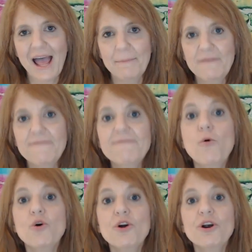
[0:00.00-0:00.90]

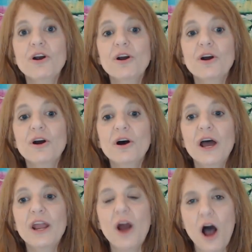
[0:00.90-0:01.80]
before
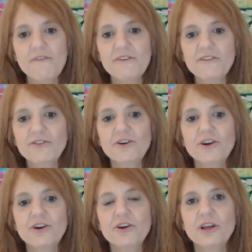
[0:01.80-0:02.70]
an officer
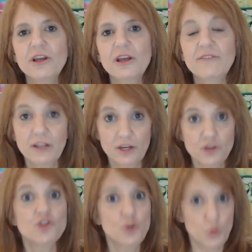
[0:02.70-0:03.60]
is going to
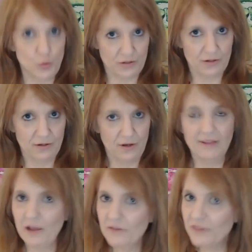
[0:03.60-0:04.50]
shoot, now
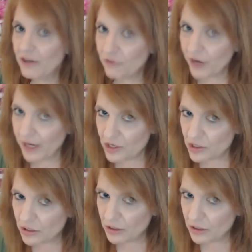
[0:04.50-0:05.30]
that sounds kind of strange,